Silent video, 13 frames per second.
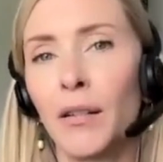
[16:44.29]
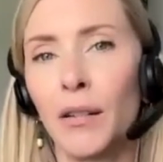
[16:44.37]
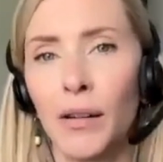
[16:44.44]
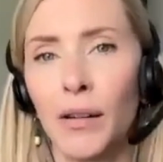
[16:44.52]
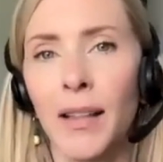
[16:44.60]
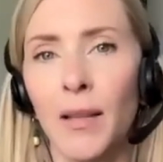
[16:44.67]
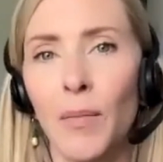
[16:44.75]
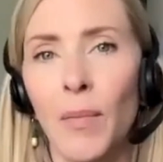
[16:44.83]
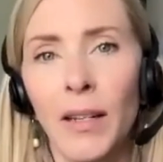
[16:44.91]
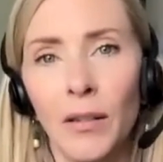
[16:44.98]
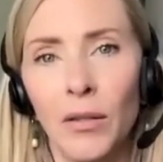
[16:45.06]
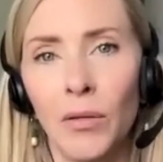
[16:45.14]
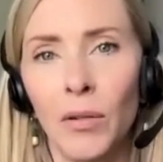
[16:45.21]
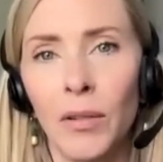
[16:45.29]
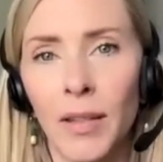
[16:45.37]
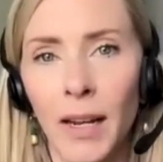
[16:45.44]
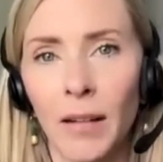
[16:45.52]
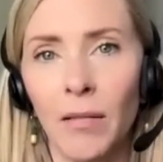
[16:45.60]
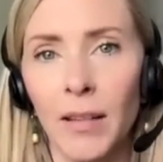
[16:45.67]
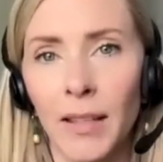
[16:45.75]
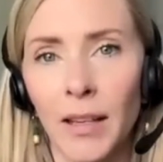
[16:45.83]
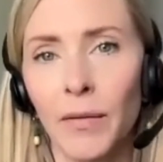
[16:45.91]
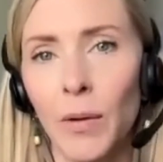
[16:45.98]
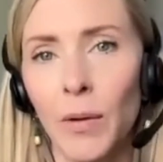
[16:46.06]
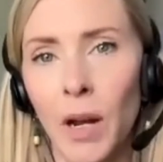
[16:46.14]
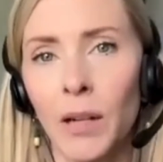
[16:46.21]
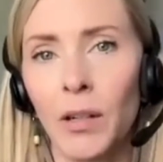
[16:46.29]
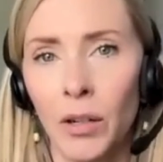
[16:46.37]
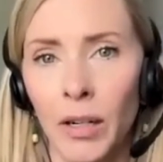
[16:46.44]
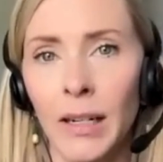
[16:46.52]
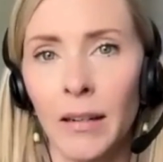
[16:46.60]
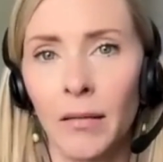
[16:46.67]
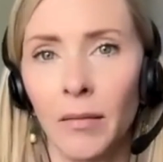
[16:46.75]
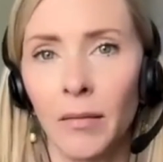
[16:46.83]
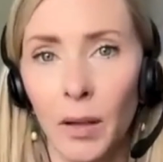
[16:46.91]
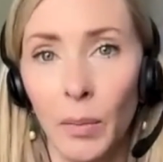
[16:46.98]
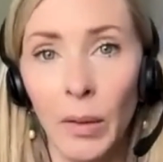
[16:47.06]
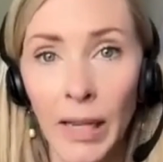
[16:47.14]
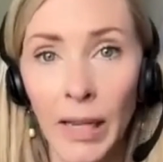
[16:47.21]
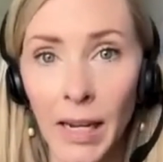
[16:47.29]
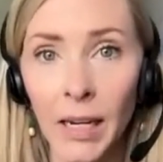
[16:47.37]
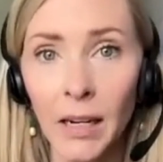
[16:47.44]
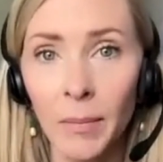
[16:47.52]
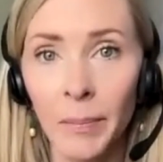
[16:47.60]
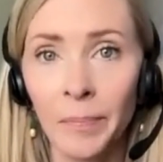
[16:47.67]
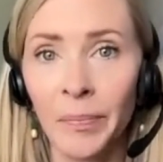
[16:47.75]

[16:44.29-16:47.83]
during the menstrual cycle itself, so not during the bleed.